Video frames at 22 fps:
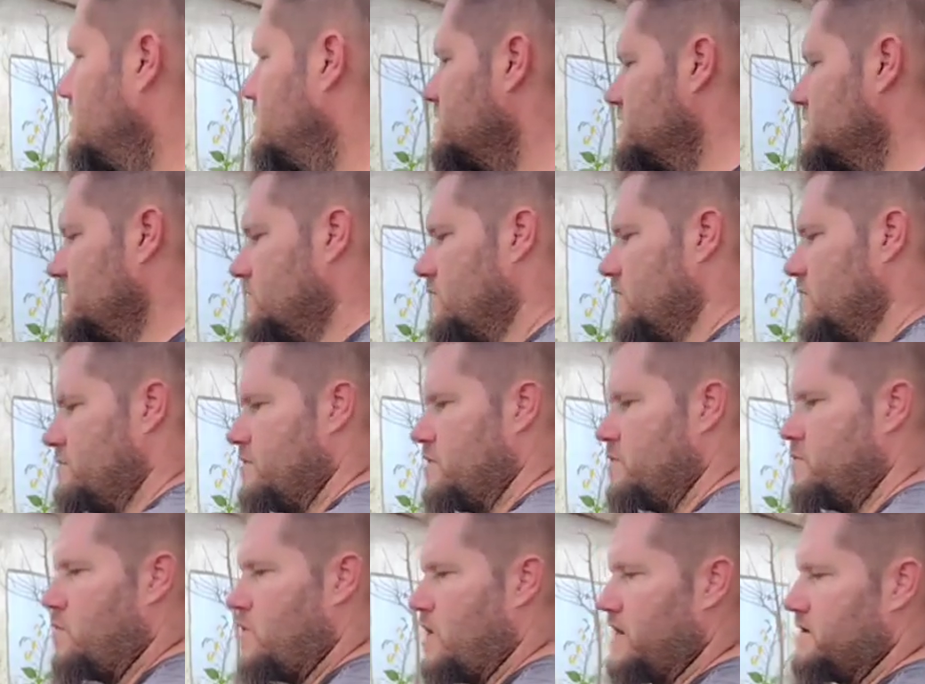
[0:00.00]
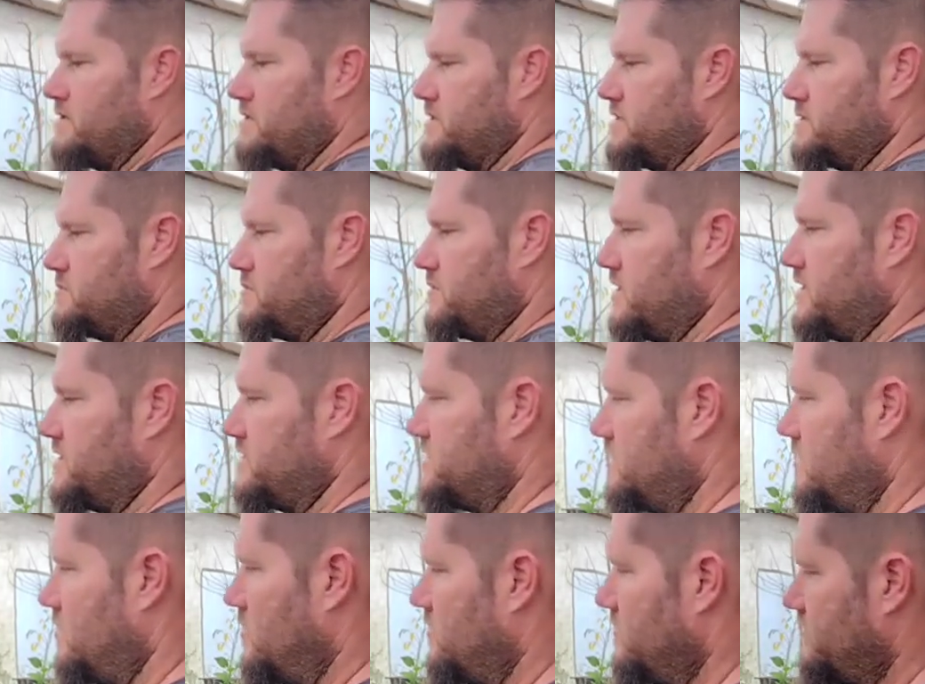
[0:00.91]
So I'm going to wire this
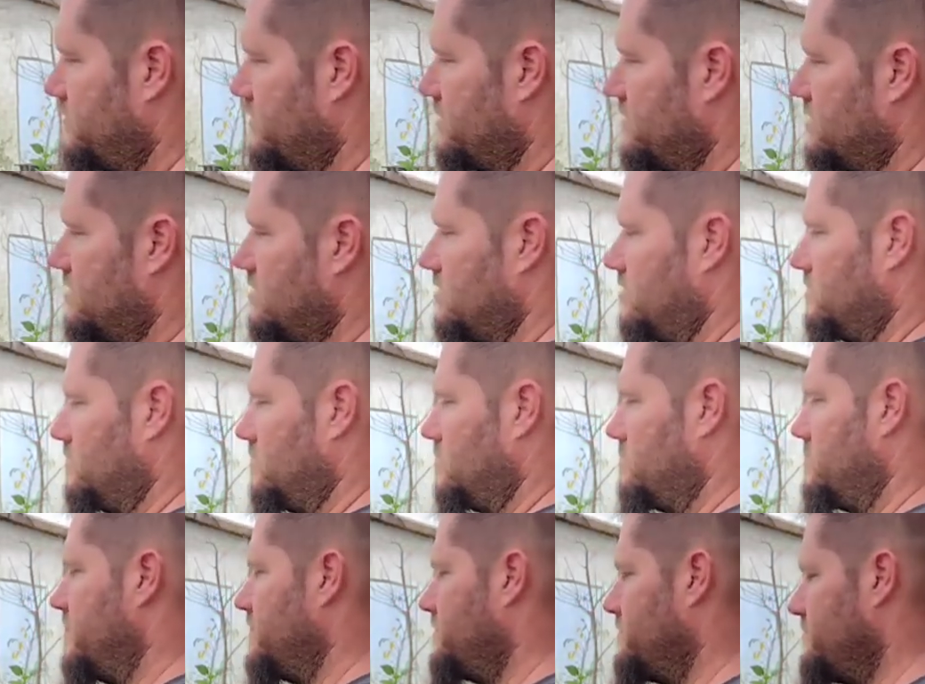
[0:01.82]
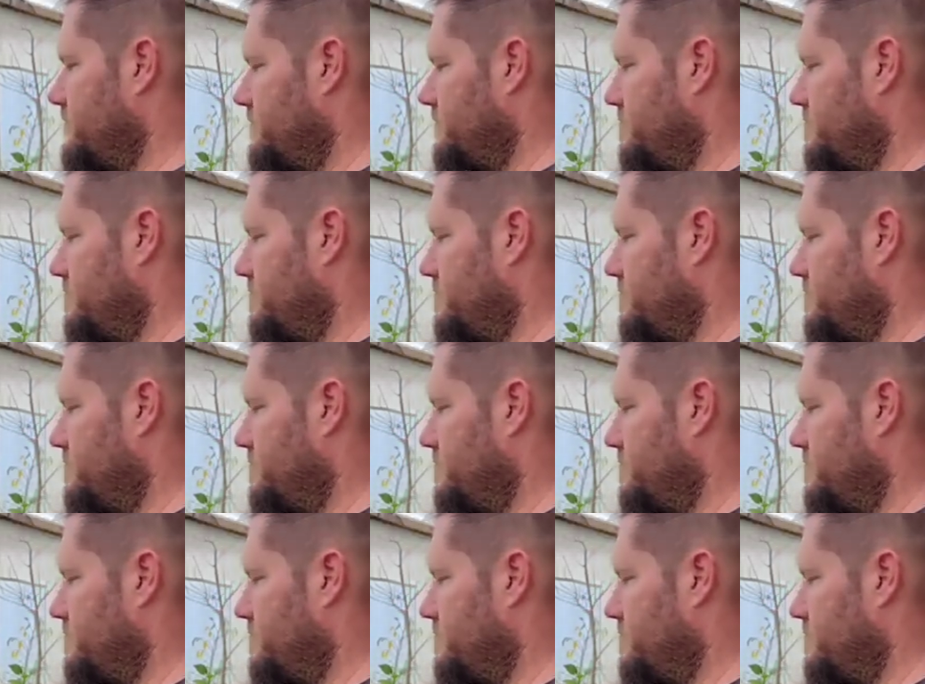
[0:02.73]
branch over a little bit.